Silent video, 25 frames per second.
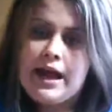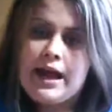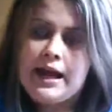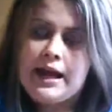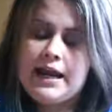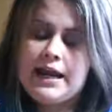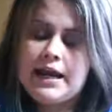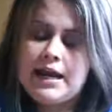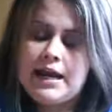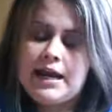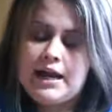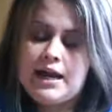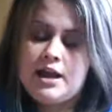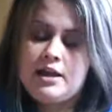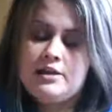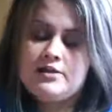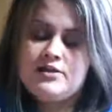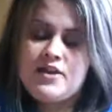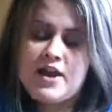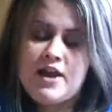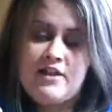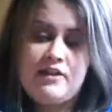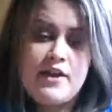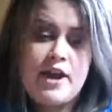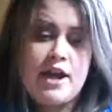
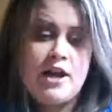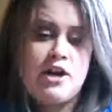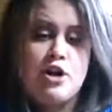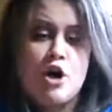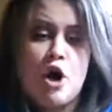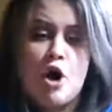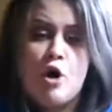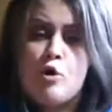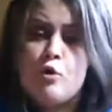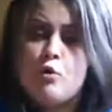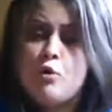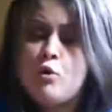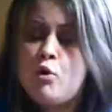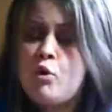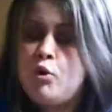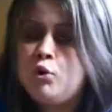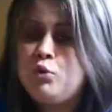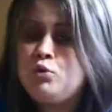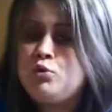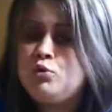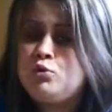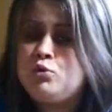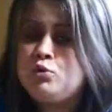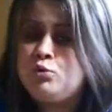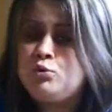and then they know
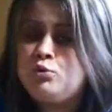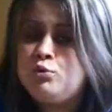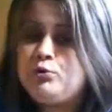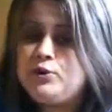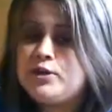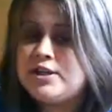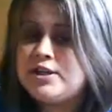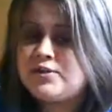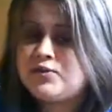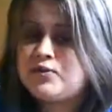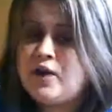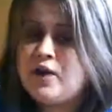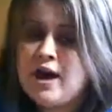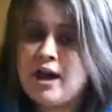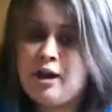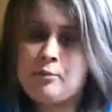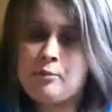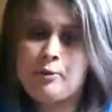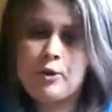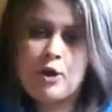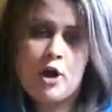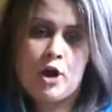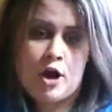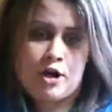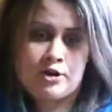who this vial
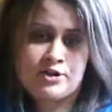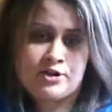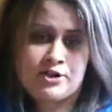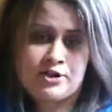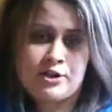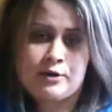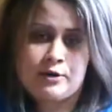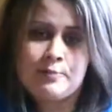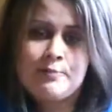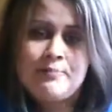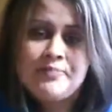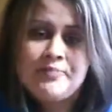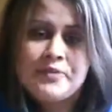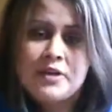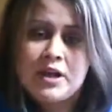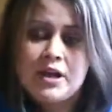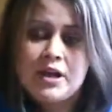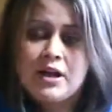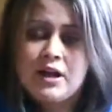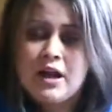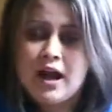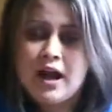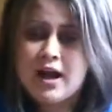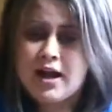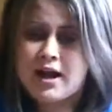belongs to.
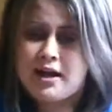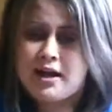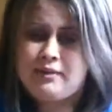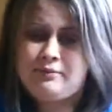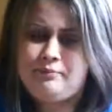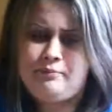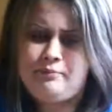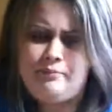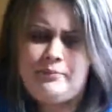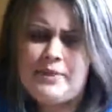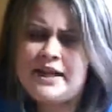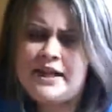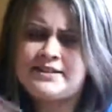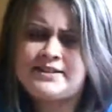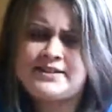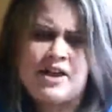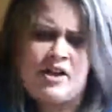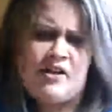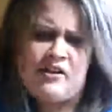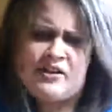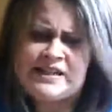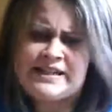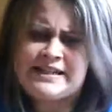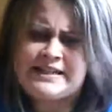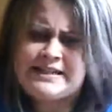And that's
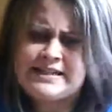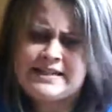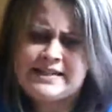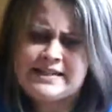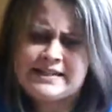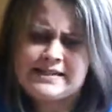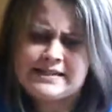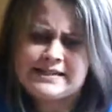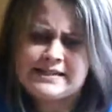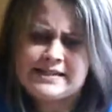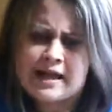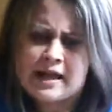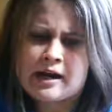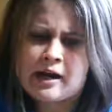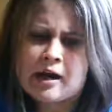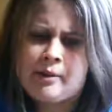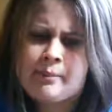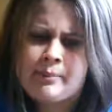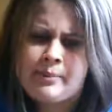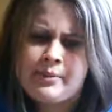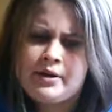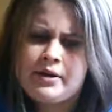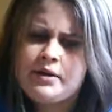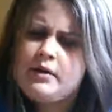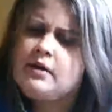all easy to set
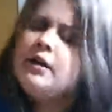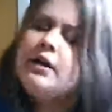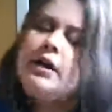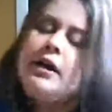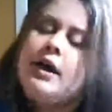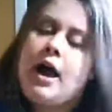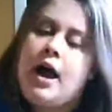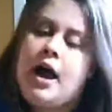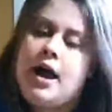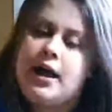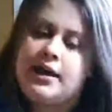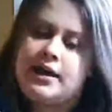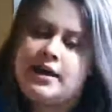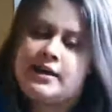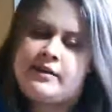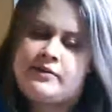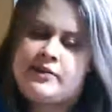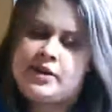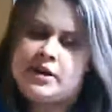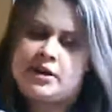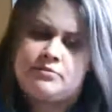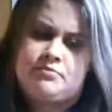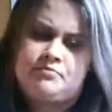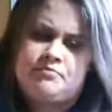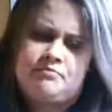up.
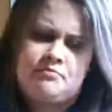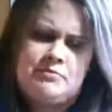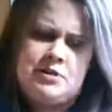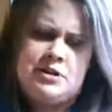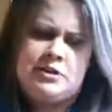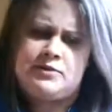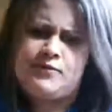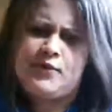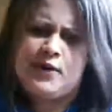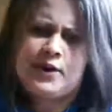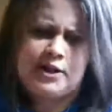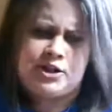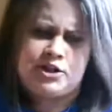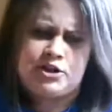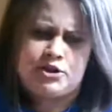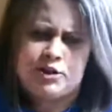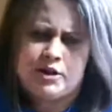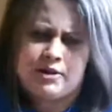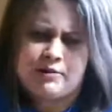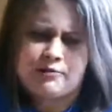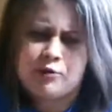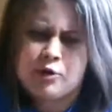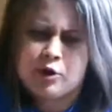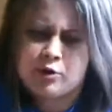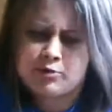And it's very
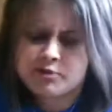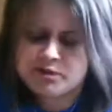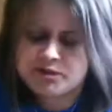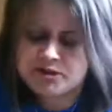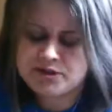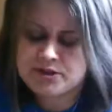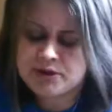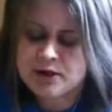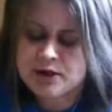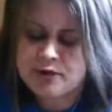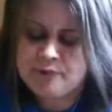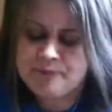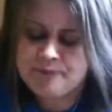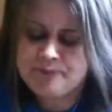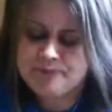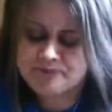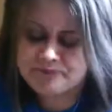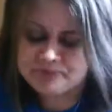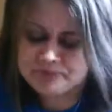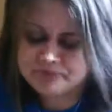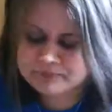straightforward, so.